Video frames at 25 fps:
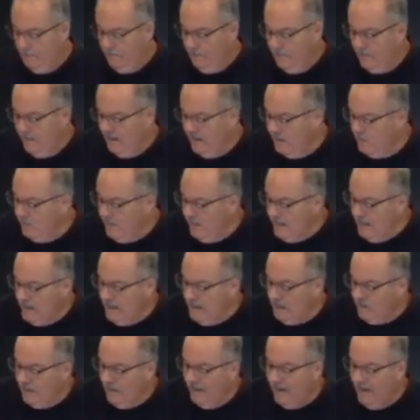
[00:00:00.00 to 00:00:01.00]
And then we need
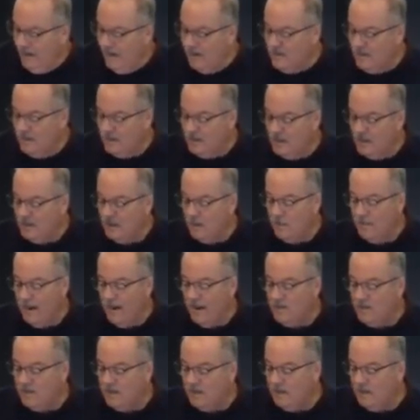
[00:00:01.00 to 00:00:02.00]
to realize that it's an amazing